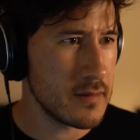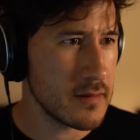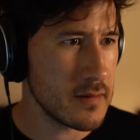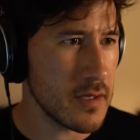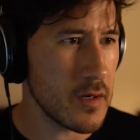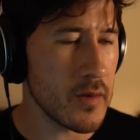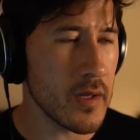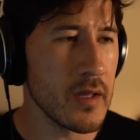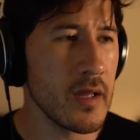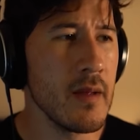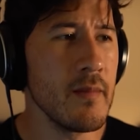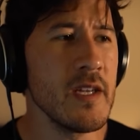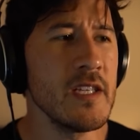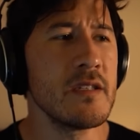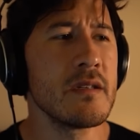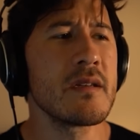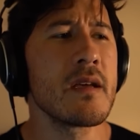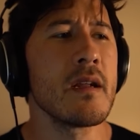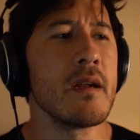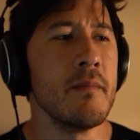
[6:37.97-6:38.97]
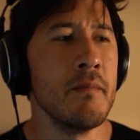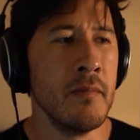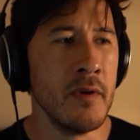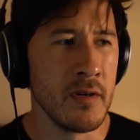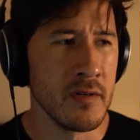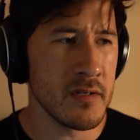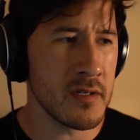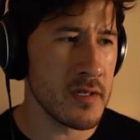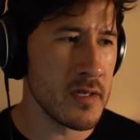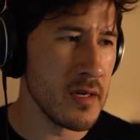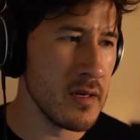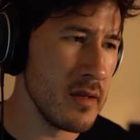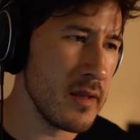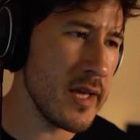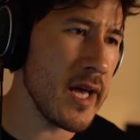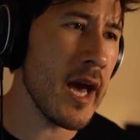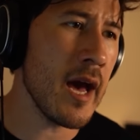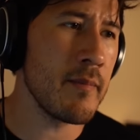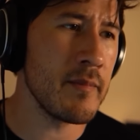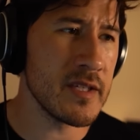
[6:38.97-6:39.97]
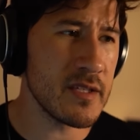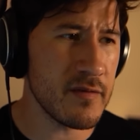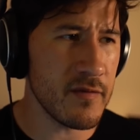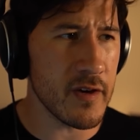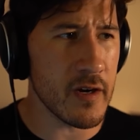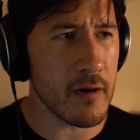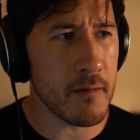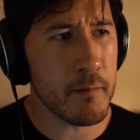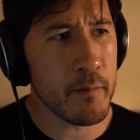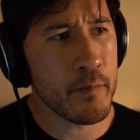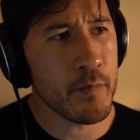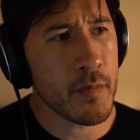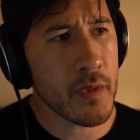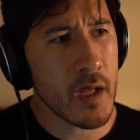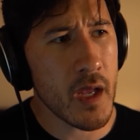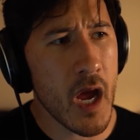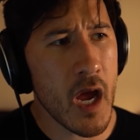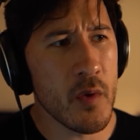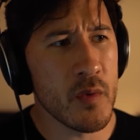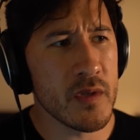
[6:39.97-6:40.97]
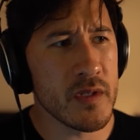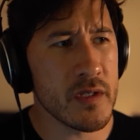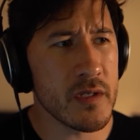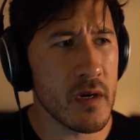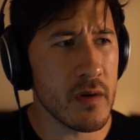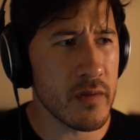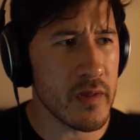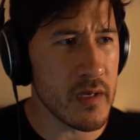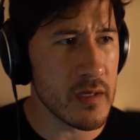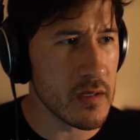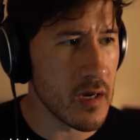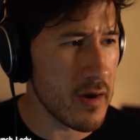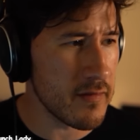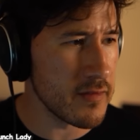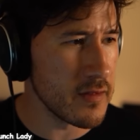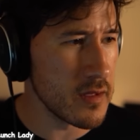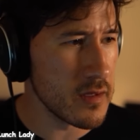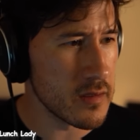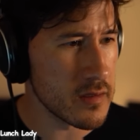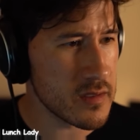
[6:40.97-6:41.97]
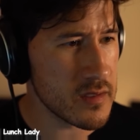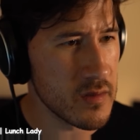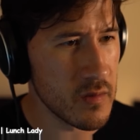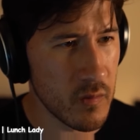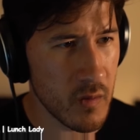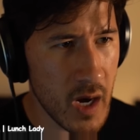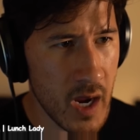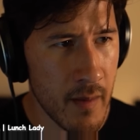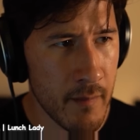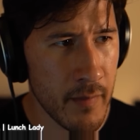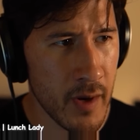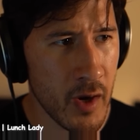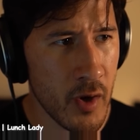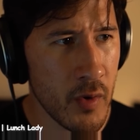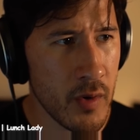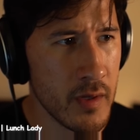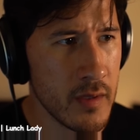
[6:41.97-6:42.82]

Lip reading: Okay, let me just get immersed into the atmosphere. I always start these off a little too Rambo.